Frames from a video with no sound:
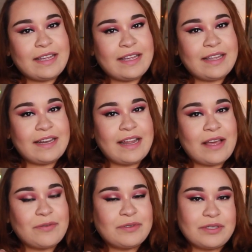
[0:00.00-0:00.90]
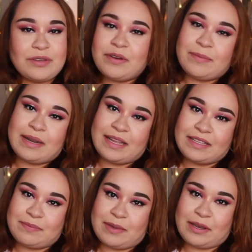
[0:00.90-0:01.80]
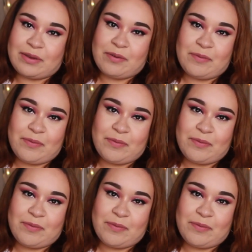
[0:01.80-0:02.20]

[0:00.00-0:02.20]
and I will see you in my next video.